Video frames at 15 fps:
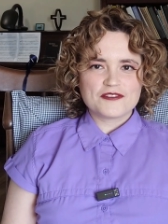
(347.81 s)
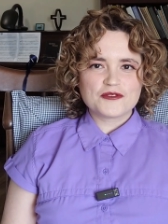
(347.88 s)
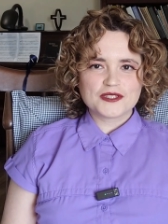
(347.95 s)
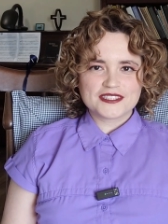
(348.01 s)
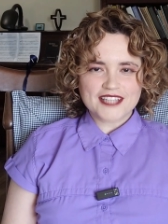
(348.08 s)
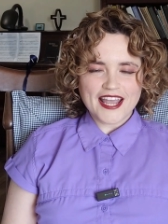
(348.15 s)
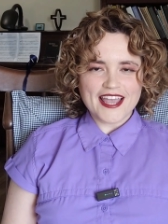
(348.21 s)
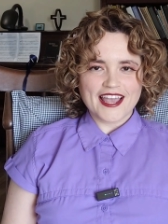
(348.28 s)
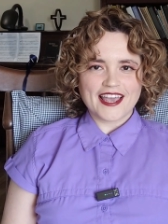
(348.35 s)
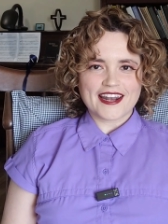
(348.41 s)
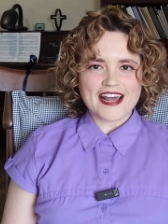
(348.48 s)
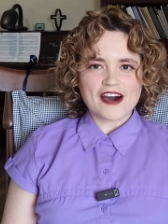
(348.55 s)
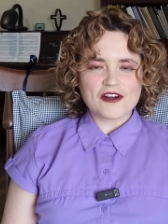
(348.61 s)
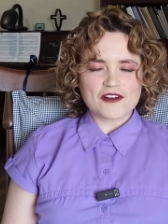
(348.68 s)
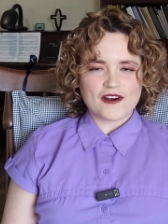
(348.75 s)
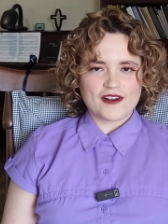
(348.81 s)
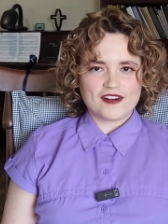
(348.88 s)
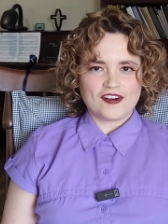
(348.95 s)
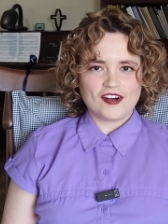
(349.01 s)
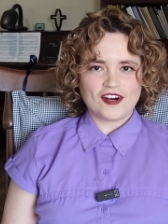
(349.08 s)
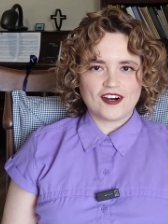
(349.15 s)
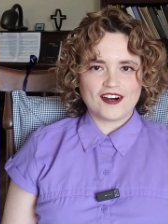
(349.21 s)
was taking it out on
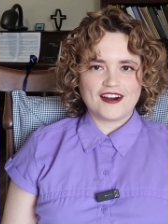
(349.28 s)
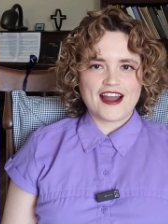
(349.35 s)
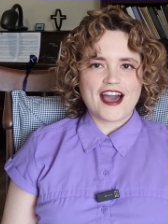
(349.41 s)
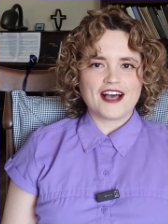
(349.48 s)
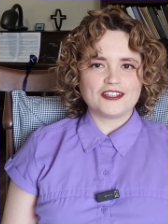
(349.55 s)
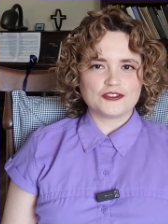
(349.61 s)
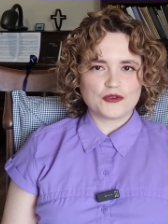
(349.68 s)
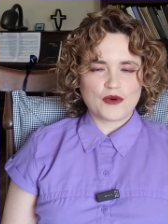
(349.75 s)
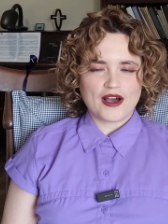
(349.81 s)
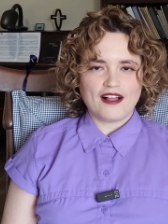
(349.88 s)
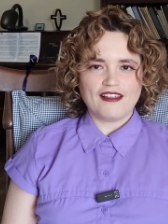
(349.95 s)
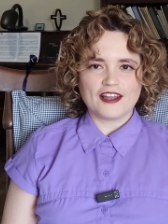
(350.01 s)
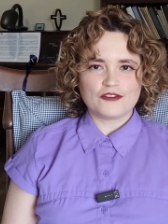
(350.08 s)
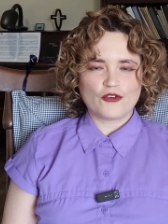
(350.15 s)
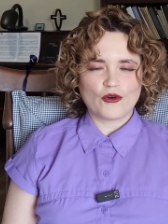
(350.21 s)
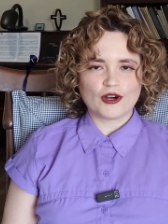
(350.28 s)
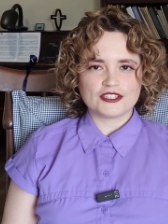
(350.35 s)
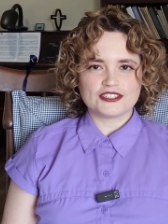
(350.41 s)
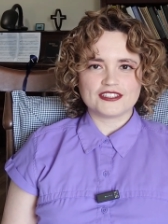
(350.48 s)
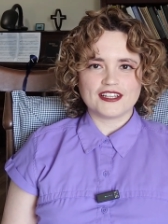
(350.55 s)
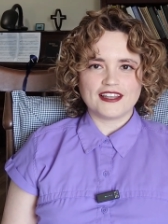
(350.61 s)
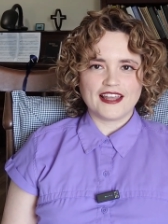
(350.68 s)
her as well,
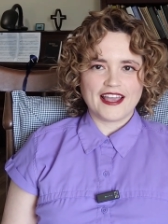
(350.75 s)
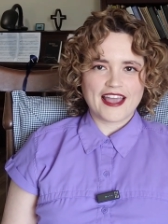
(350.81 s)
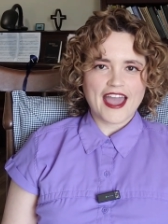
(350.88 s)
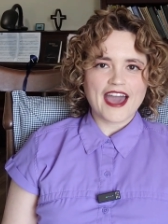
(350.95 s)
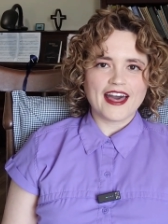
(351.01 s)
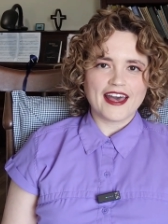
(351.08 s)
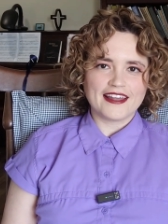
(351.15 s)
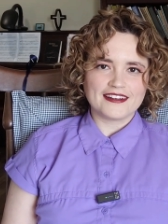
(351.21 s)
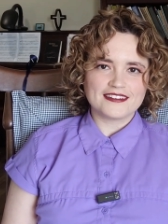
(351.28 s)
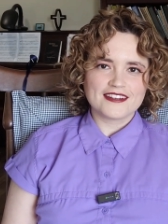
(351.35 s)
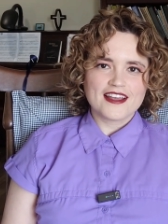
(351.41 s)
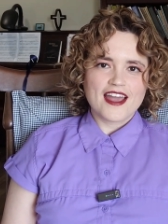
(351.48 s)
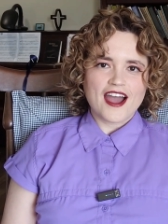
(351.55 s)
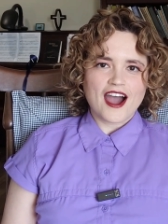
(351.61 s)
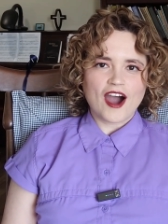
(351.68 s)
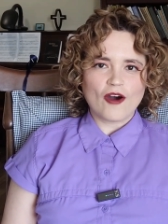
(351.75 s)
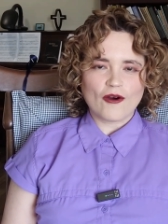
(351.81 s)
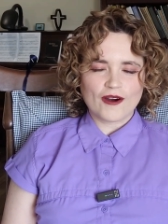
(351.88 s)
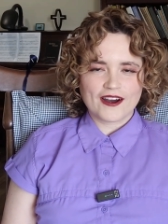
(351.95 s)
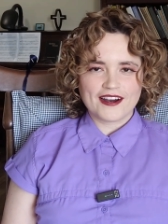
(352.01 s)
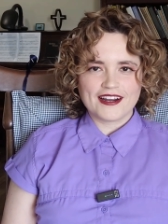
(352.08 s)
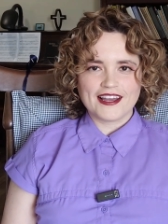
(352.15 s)
unfortunately, and
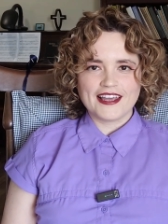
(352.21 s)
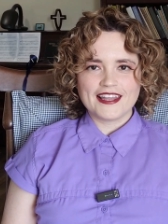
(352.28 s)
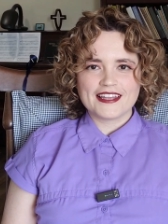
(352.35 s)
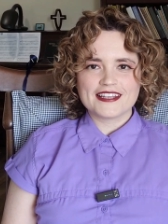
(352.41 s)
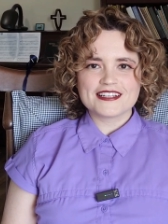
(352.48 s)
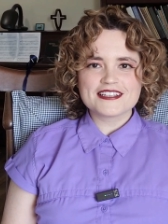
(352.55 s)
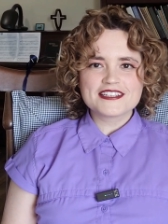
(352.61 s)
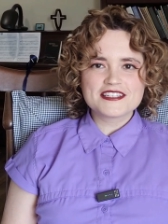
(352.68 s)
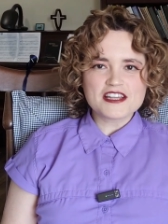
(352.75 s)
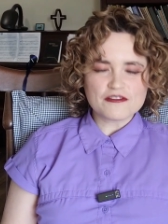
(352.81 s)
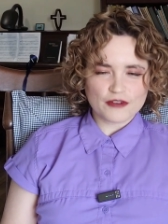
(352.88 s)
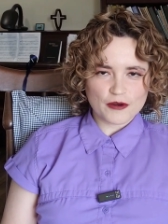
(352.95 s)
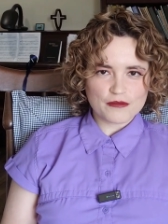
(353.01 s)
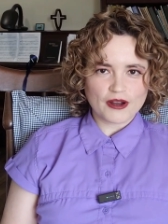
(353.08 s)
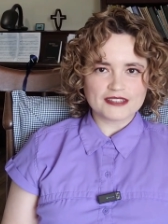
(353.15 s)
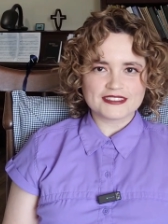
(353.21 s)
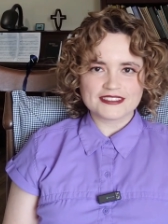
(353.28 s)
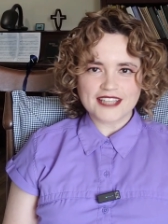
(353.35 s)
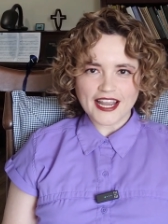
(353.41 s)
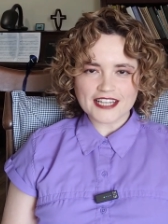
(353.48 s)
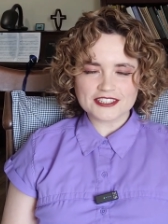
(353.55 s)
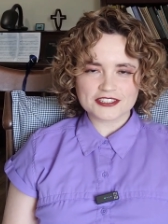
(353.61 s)
our different
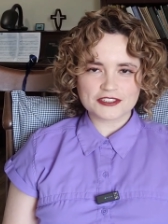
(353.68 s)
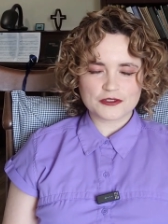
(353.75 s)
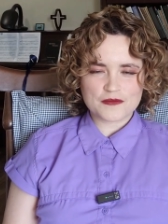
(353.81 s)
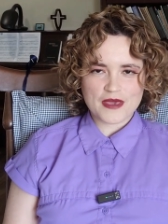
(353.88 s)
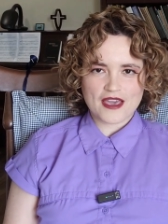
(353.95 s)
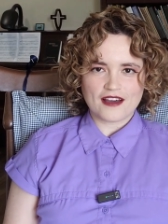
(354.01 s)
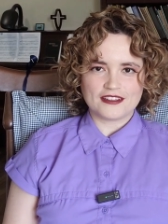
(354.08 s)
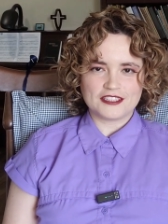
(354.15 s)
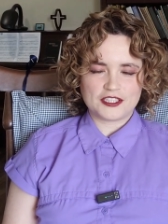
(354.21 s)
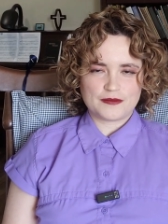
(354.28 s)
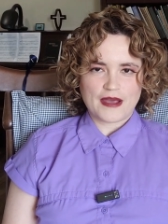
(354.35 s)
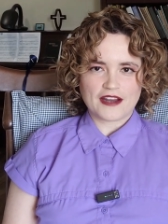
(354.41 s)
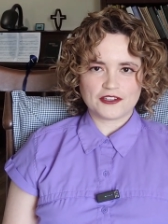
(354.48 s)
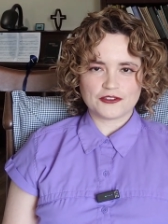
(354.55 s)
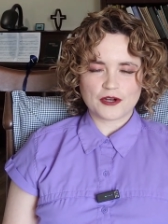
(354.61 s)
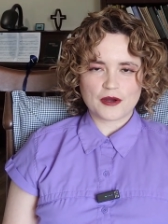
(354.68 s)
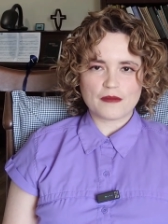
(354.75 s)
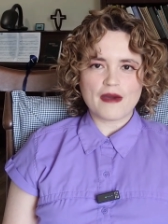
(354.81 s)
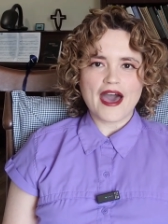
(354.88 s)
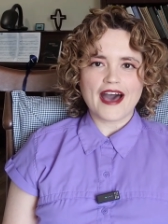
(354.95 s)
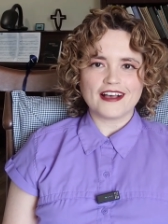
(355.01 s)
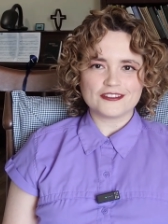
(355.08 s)
presentations of being on the
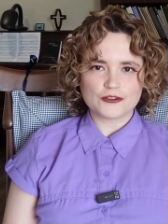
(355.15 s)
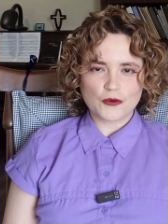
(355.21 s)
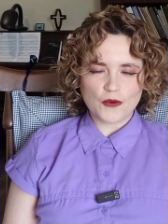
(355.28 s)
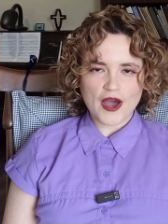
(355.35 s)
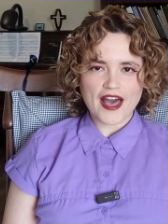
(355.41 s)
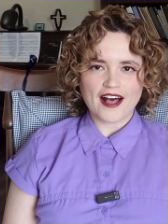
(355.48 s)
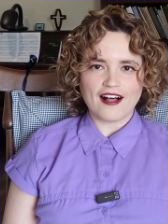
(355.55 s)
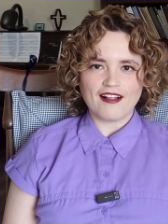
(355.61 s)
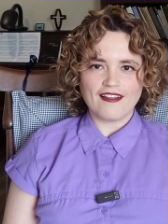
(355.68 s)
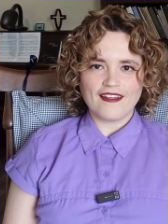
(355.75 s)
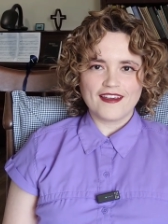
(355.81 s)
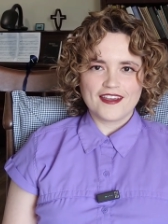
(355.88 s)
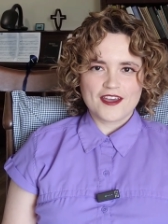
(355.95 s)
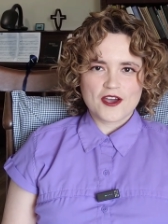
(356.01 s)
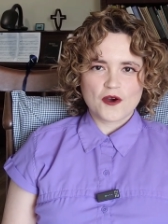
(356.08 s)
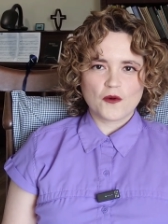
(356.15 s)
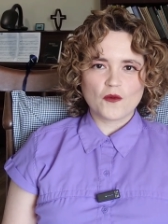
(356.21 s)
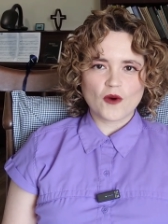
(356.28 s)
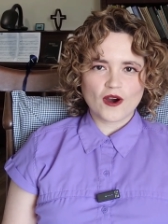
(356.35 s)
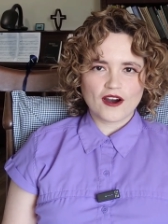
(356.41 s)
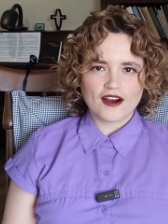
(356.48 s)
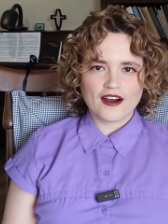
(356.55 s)
spectrum as well
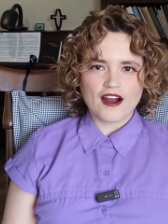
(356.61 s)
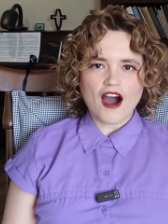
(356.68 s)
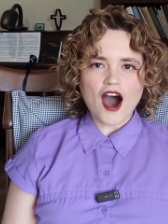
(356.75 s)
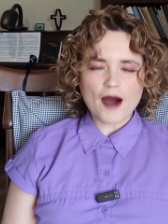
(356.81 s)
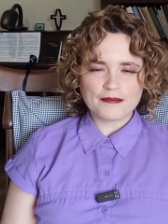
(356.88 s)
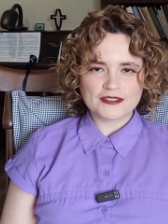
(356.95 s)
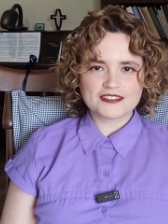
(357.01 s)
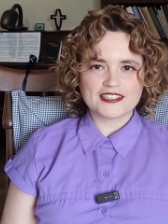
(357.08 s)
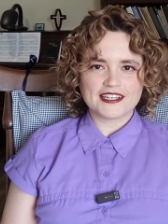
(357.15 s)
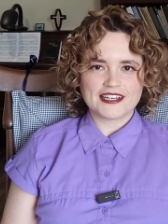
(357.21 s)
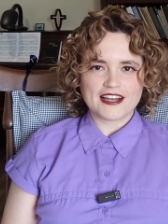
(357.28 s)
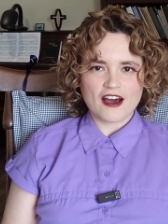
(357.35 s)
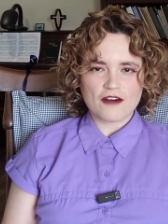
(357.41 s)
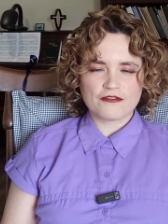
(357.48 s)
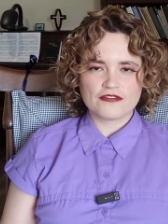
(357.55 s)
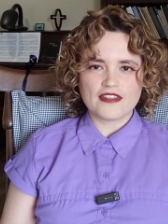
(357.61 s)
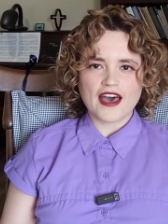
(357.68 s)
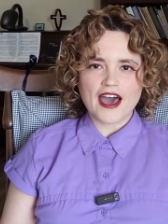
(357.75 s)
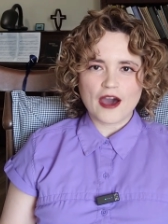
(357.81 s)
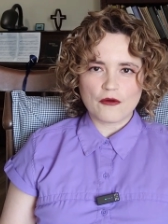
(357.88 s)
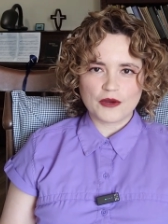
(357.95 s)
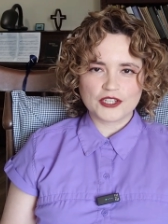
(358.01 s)
were opposite enough
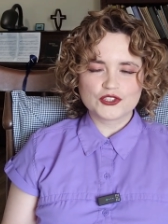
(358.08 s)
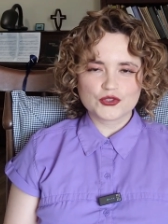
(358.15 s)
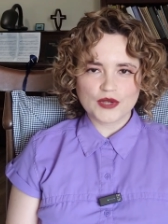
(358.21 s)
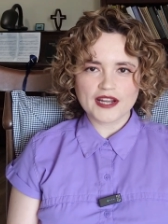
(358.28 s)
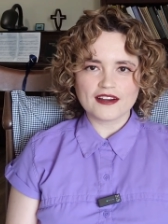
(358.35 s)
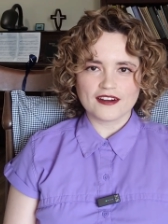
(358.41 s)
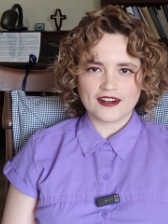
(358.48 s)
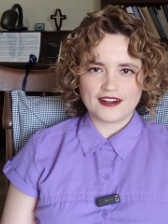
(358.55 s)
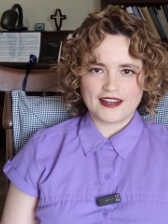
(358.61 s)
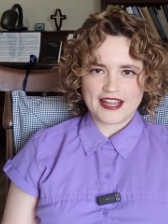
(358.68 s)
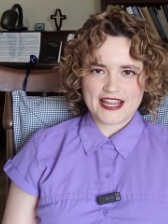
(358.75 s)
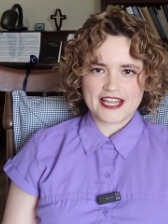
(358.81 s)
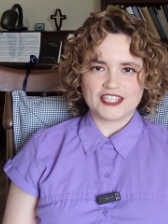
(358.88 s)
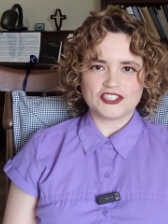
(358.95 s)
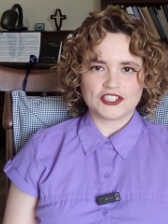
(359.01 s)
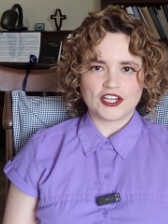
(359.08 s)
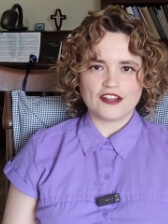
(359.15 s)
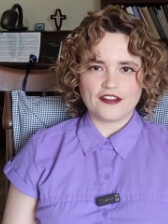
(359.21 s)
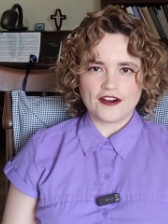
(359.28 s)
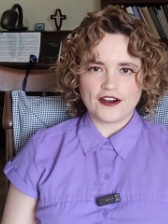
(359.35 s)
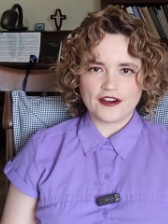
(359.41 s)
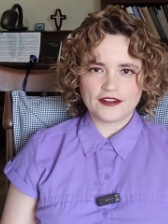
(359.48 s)
that we triggered each
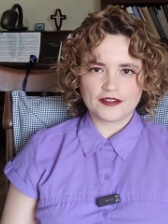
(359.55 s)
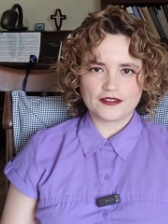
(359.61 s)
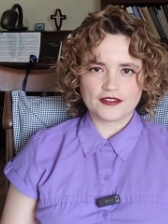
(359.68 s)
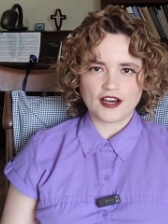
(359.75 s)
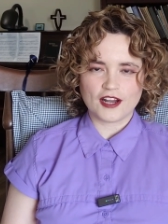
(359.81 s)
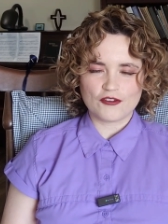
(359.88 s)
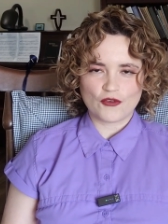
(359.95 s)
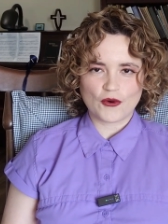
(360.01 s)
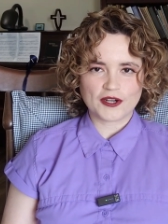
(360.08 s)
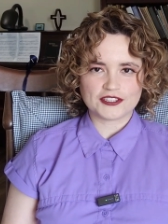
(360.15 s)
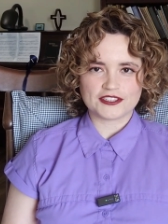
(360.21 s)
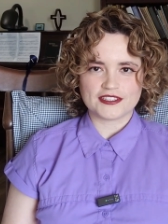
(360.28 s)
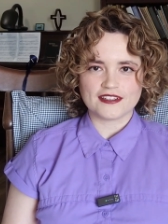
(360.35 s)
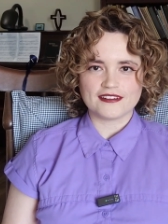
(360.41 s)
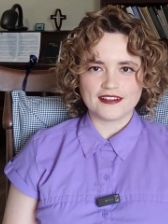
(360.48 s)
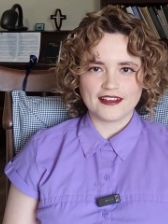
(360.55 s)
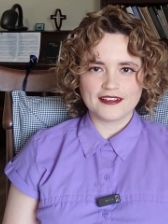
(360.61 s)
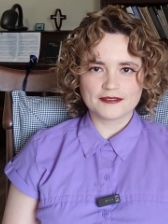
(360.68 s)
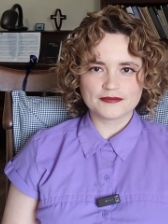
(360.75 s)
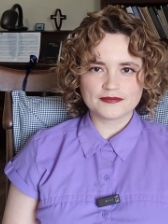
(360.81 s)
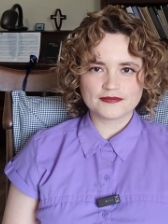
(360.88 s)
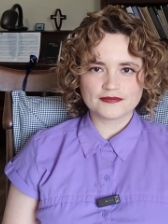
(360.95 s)
other,
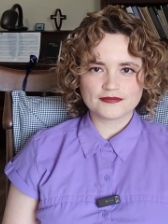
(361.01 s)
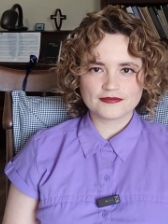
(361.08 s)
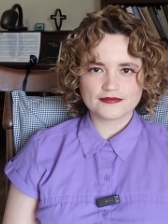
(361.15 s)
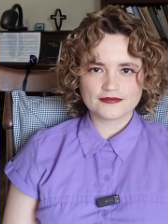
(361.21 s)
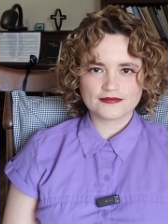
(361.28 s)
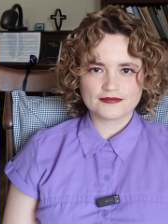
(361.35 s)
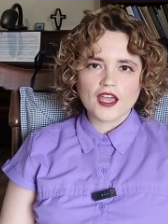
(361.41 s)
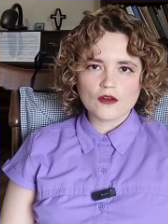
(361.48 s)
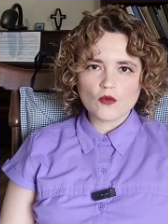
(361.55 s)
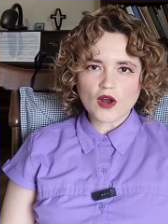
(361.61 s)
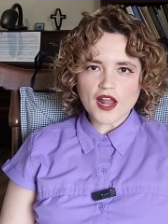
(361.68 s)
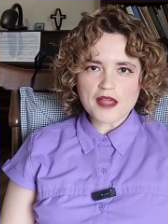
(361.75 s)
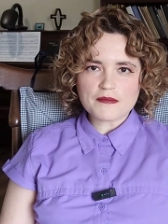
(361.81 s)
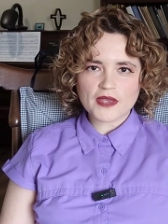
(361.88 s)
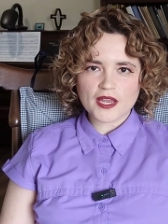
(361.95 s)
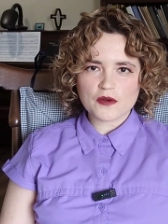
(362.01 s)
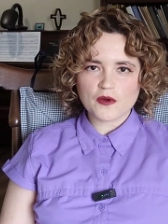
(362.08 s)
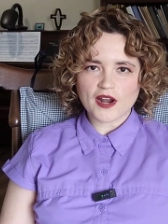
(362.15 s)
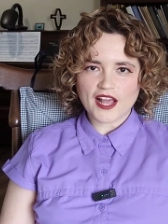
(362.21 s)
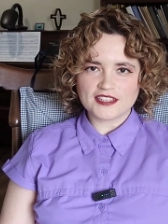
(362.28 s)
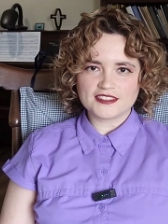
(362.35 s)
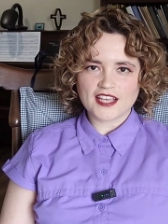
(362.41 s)
unfortunately. In what I mean
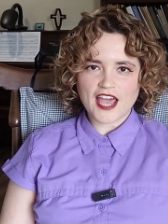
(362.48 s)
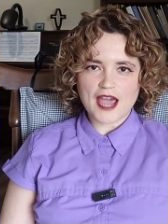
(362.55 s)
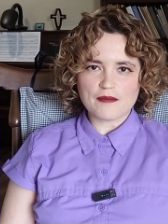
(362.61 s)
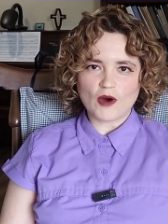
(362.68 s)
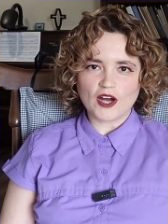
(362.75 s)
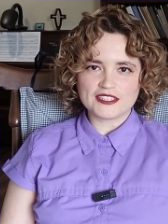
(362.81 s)
when I say I'm